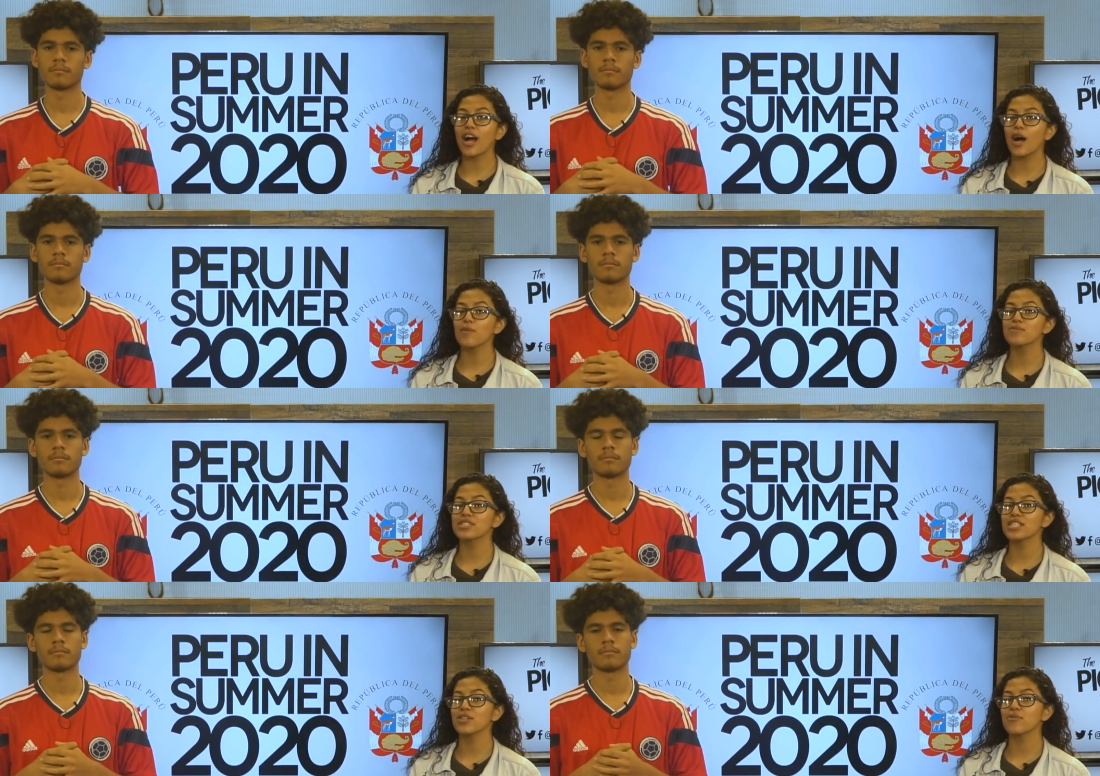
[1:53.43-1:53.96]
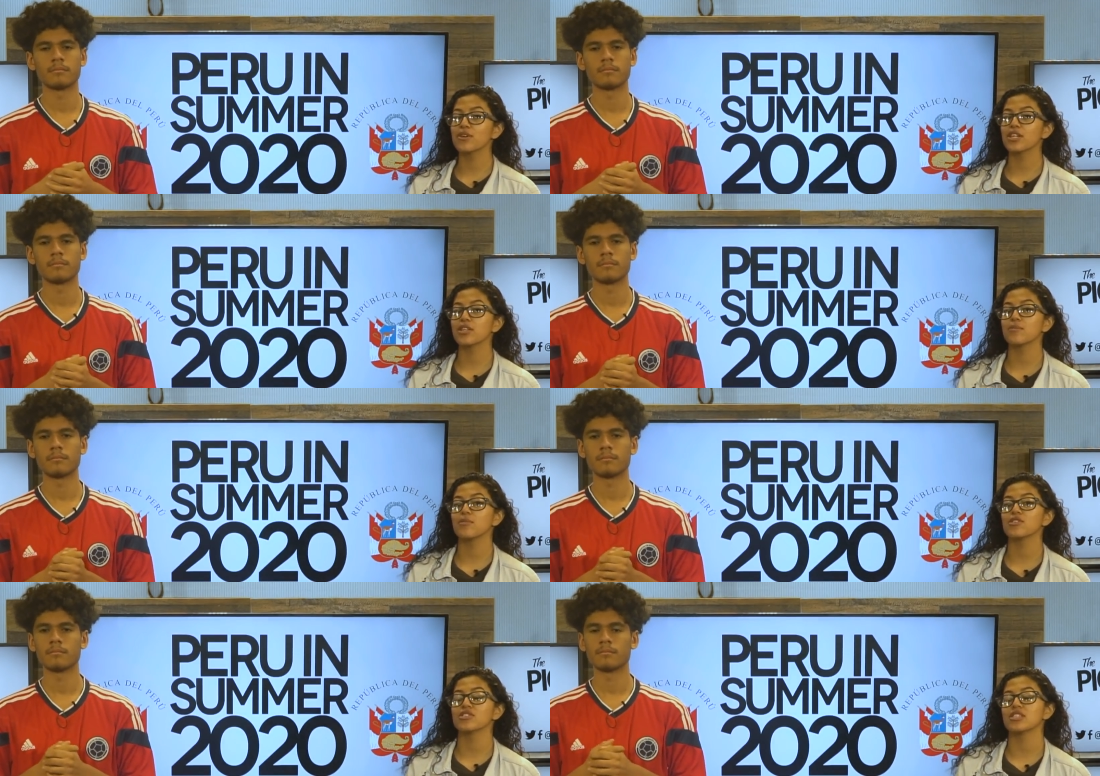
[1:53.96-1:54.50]
Speaker 1: Come see one
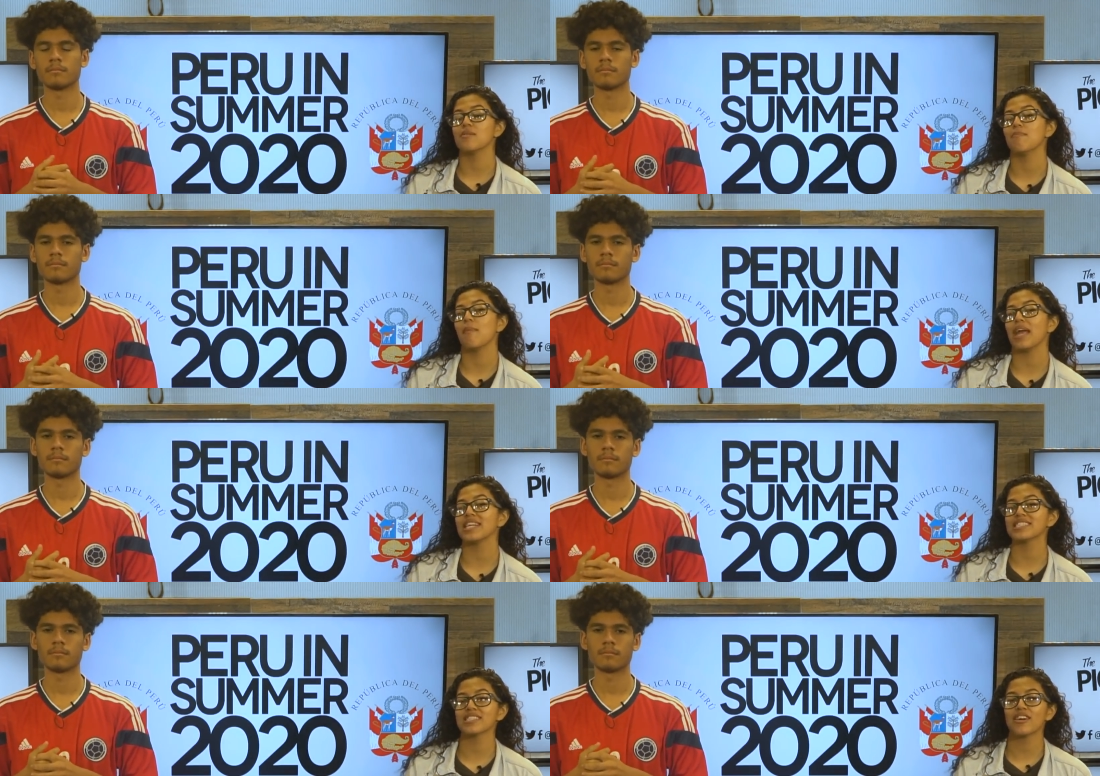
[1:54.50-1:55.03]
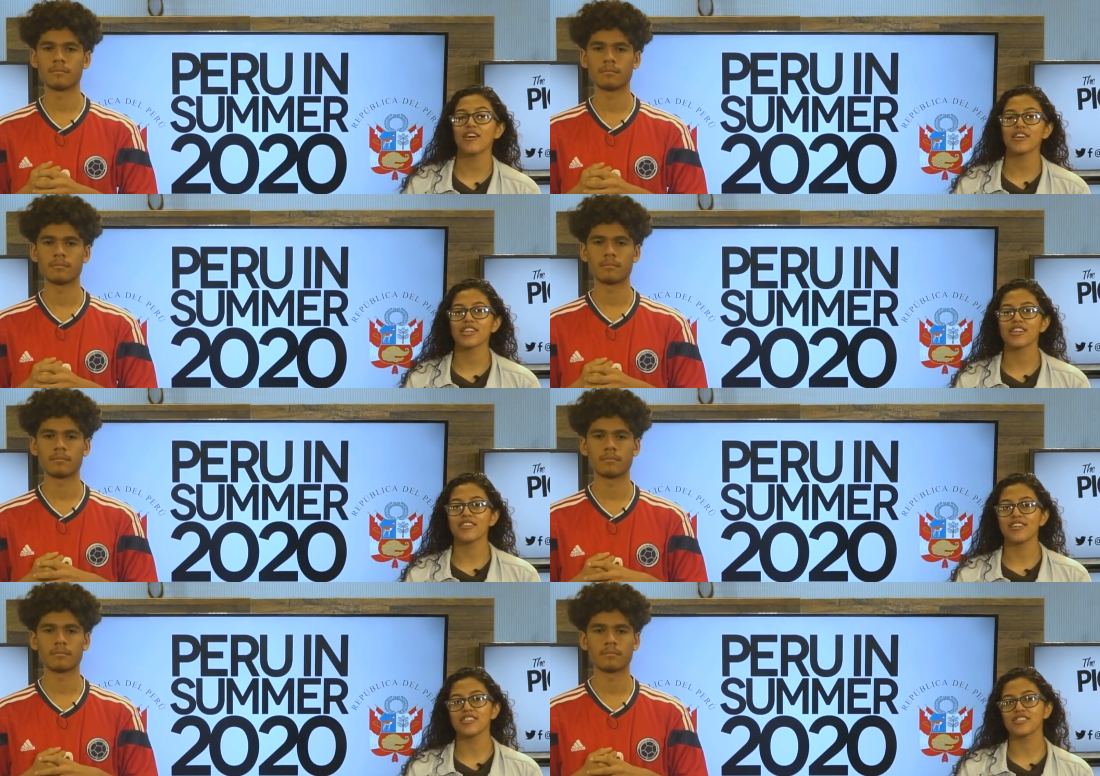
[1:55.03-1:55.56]
of the most amazing
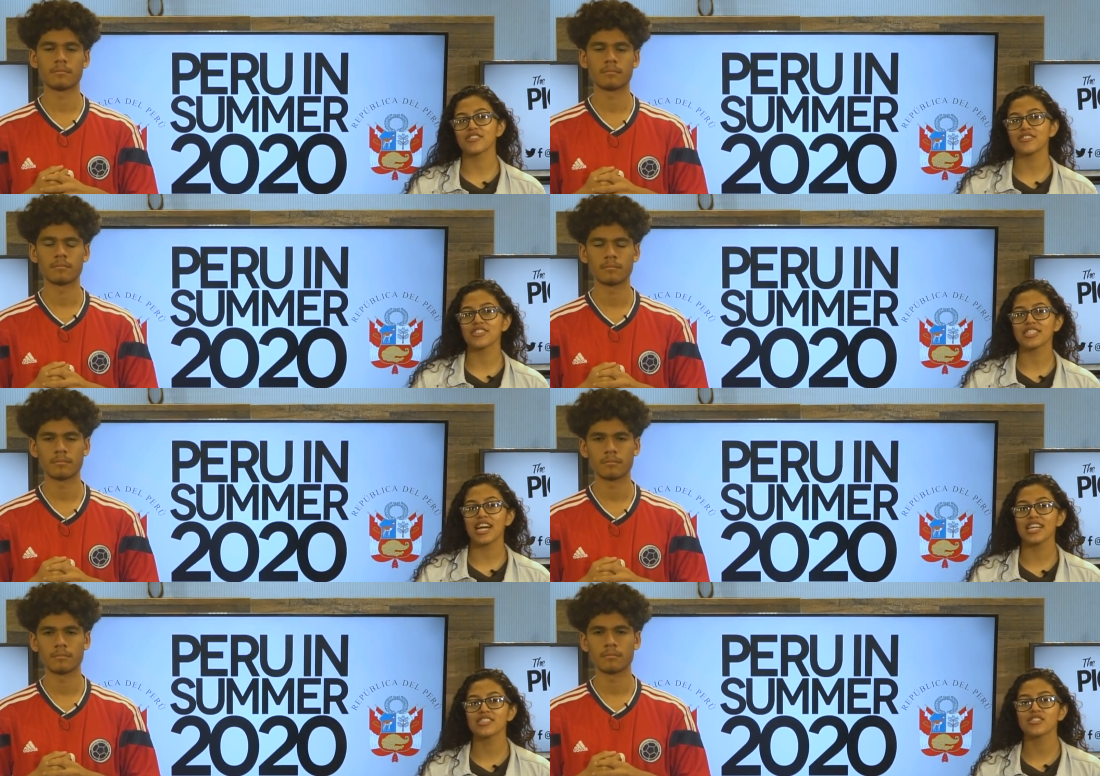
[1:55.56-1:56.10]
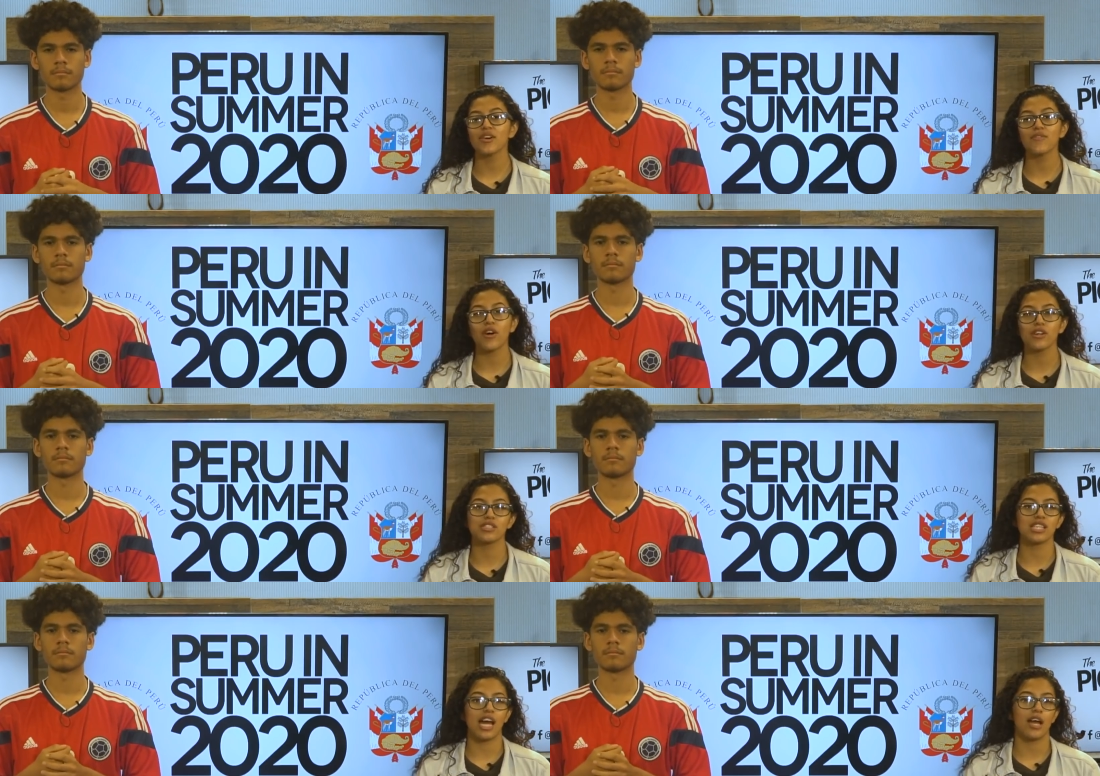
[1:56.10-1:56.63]
archaeological sites of
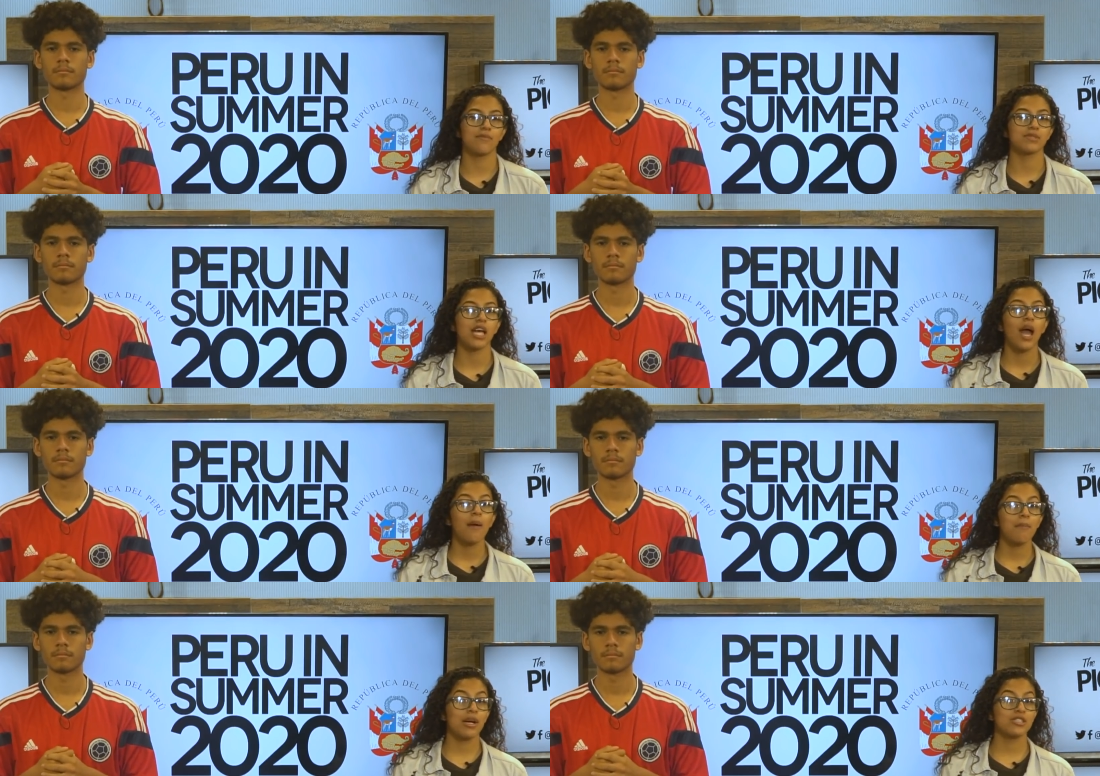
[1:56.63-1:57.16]
all times,